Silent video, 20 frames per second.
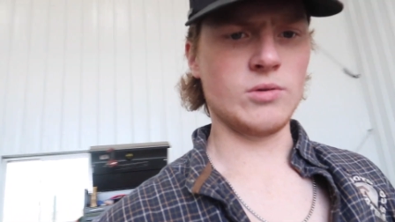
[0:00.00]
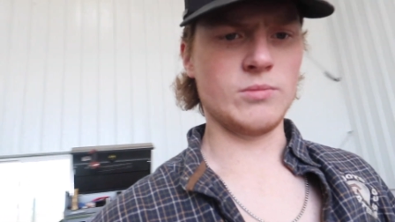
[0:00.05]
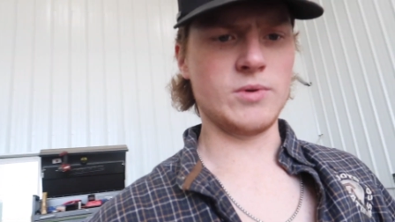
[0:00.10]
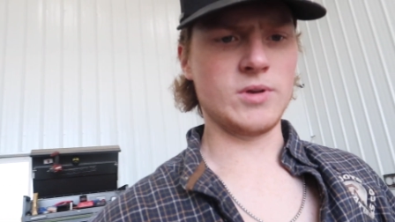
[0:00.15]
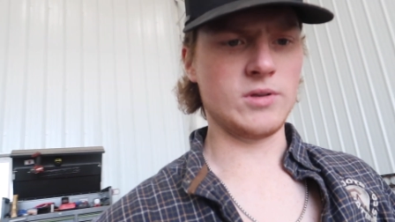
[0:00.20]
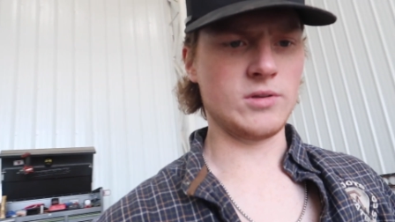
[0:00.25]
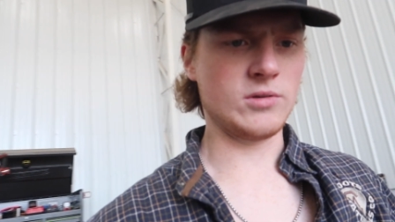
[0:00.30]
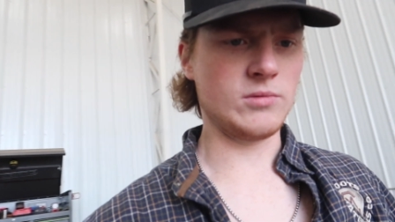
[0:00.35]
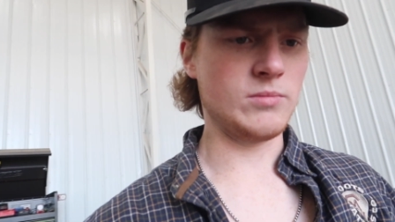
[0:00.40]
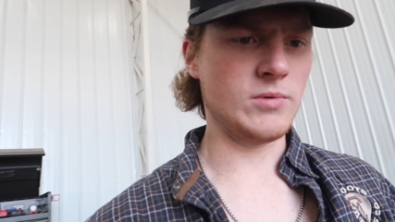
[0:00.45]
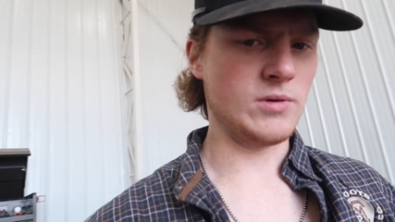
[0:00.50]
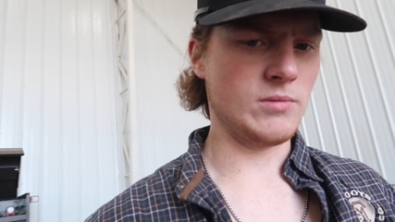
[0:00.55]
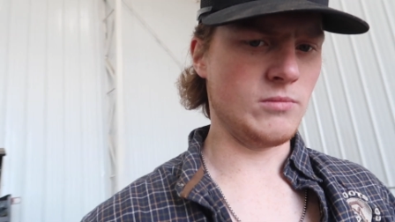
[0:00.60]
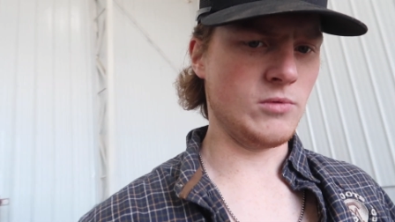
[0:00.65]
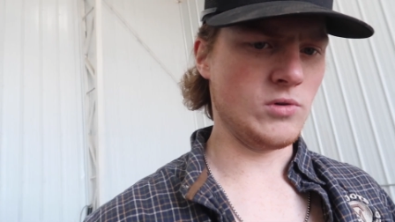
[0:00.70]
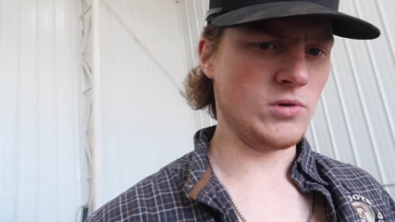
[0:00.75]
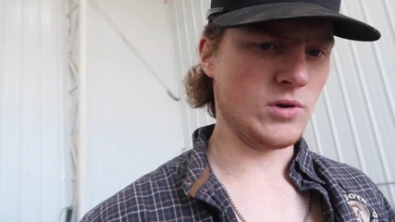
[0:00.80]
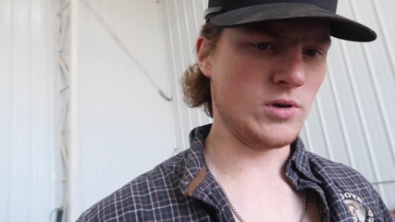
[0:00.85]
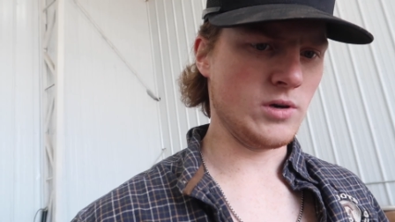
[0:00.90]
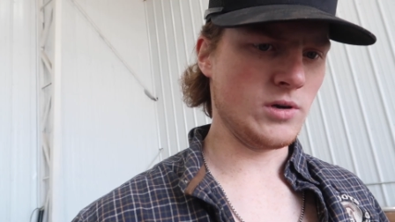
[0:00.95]
me a little bit
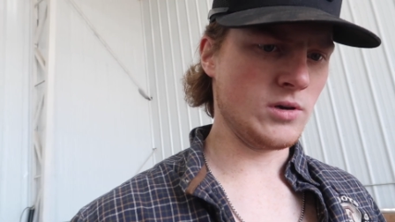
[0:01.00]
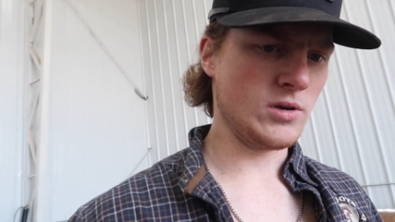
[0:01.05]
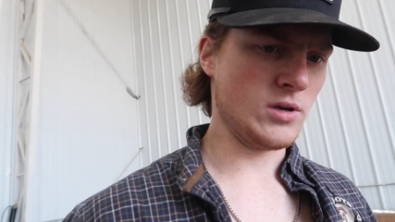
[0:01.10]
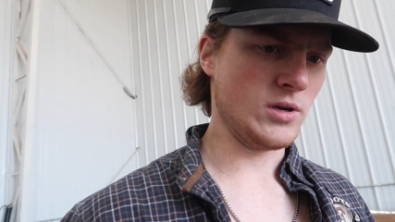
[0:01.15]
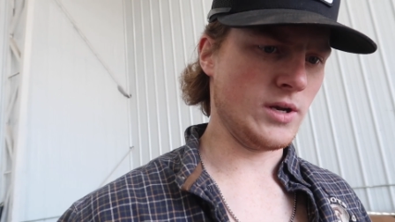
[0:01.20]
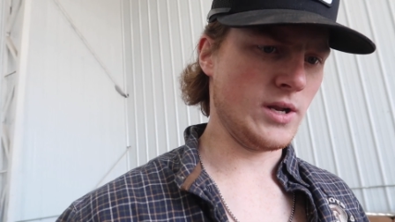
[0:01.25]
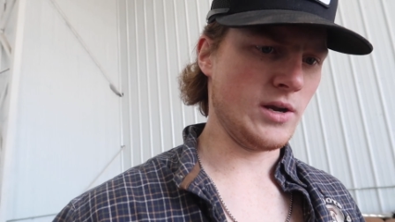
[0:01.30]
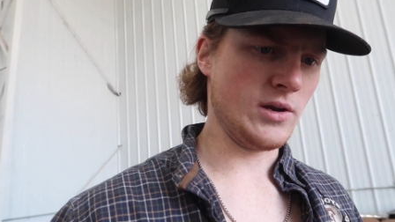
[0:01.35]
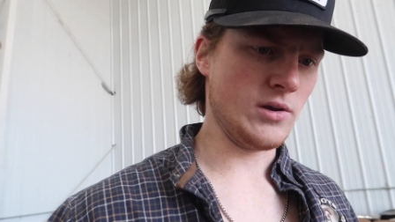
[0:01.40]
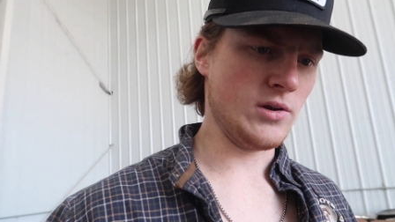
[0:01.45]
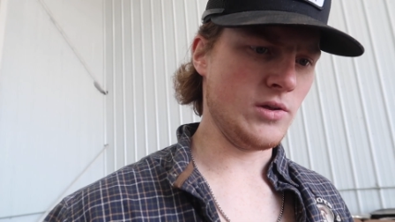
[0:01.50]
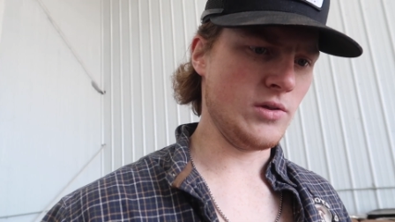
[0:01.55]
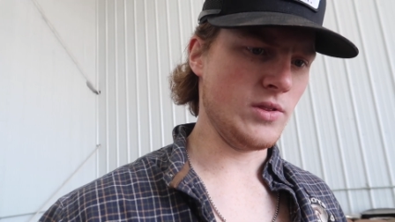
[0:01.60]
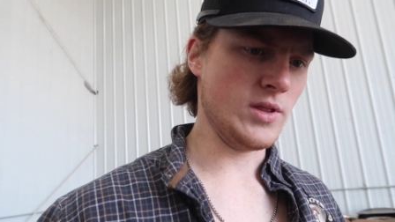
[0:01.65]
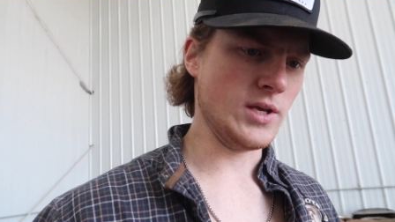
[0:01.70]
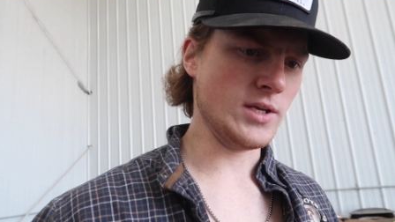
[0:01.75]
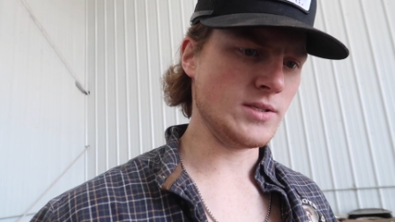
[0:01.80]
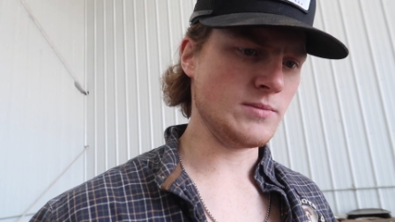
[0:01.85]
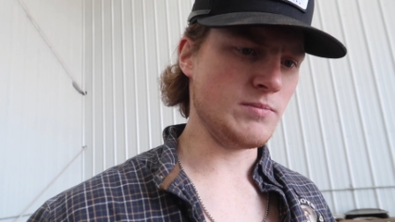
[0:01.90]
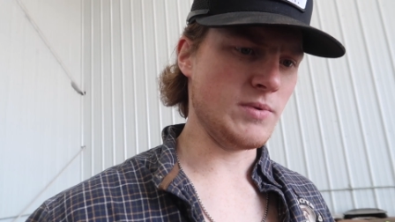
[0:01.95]
more on how to do
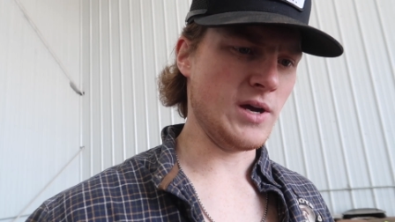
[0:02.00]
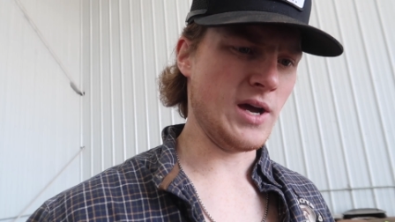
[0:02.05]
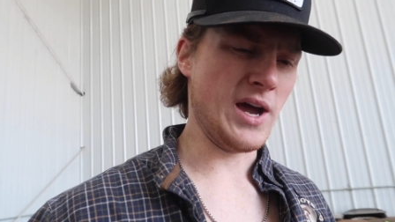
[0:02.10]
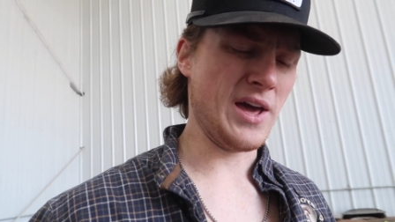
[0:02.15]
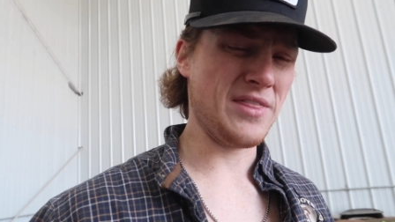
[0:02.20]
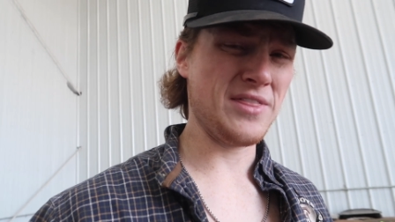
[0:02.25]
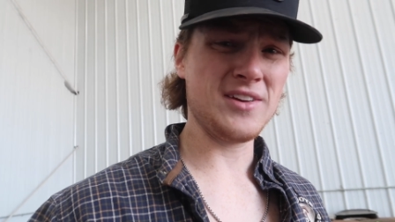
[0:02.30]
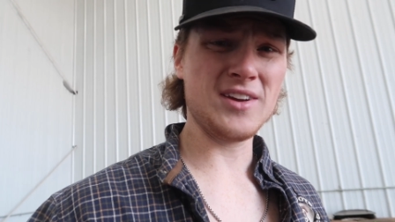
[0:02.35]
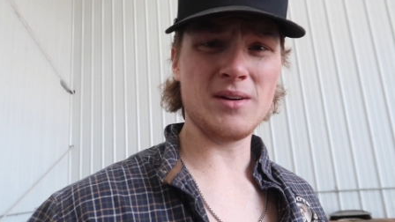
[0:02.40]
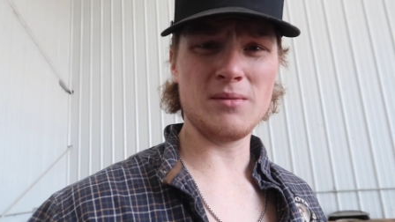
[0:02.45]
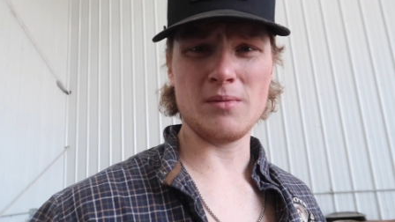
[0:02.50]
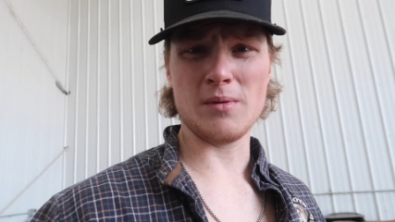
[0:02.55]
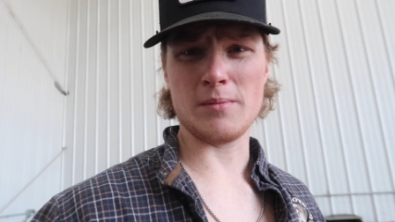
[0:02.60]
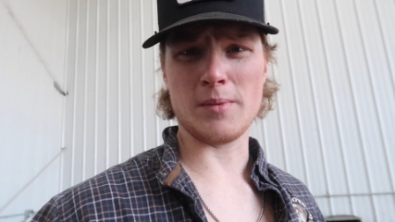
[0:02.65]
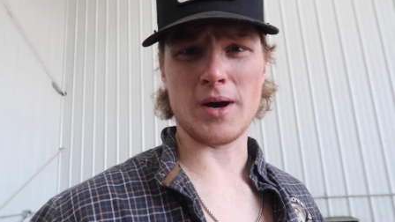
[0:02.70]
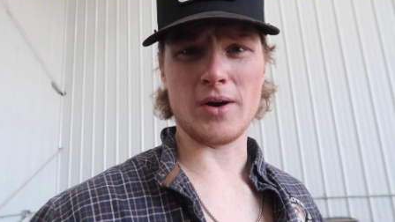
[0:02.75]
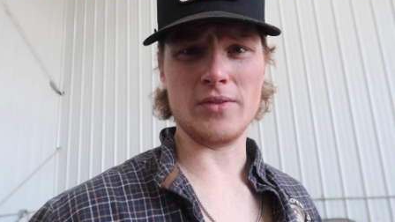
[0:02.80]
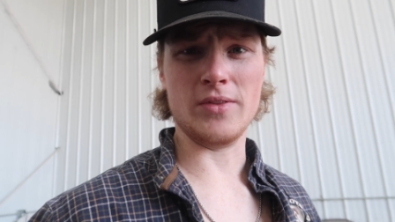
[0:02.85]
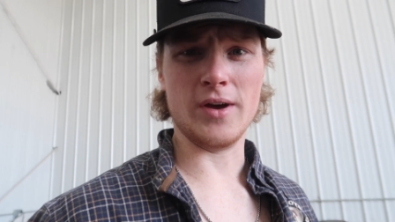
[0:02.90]
this, but I think I'm about